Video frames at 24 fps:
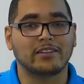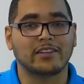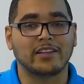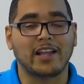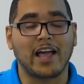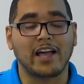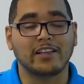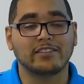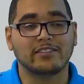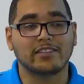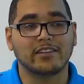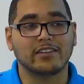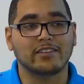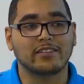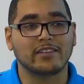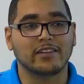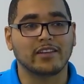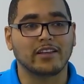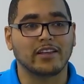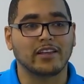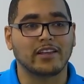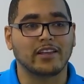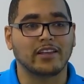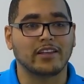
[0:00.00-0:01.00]
not just
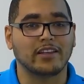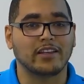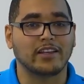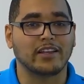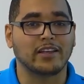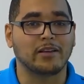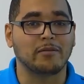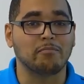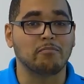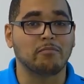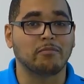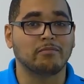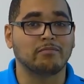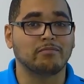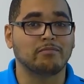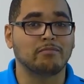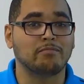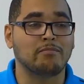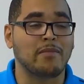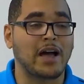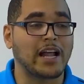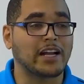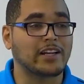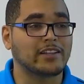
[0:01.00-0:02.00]
in
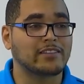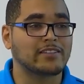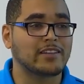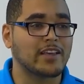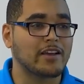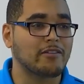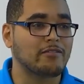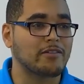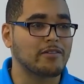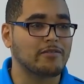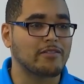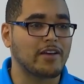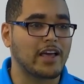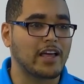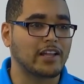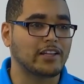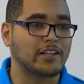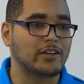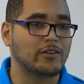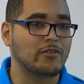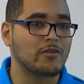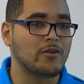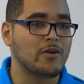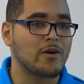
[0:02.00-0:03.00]
monetary
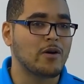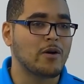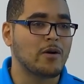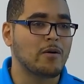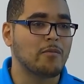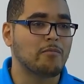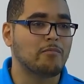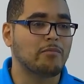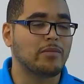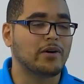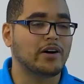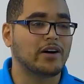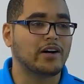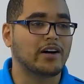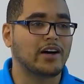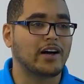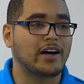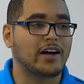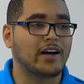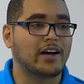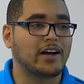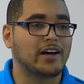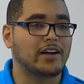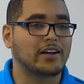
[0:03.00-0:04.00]
value,
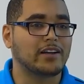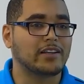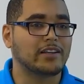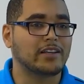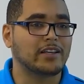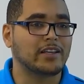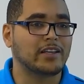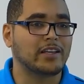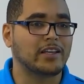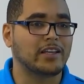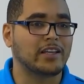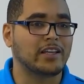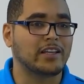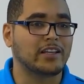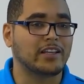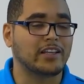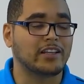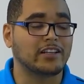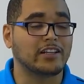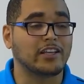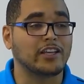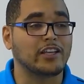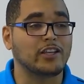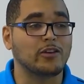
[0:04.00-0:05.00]
but
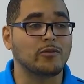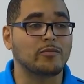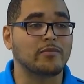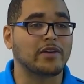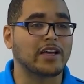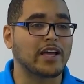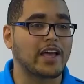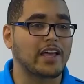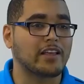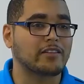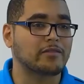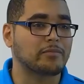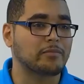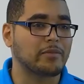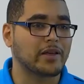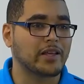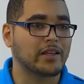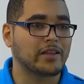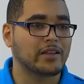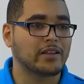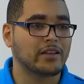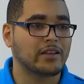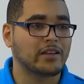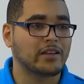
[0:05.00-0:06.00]
in the human aspect.